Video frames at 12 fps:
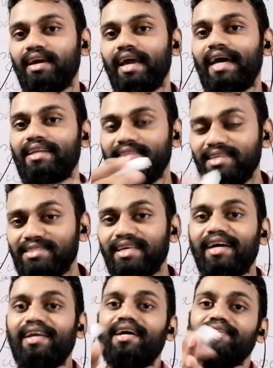And this
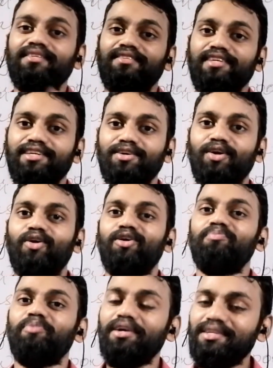another thing or
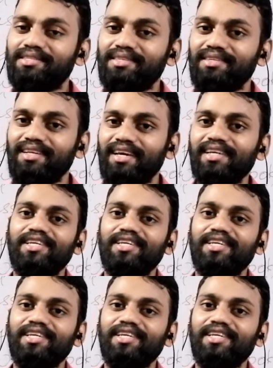person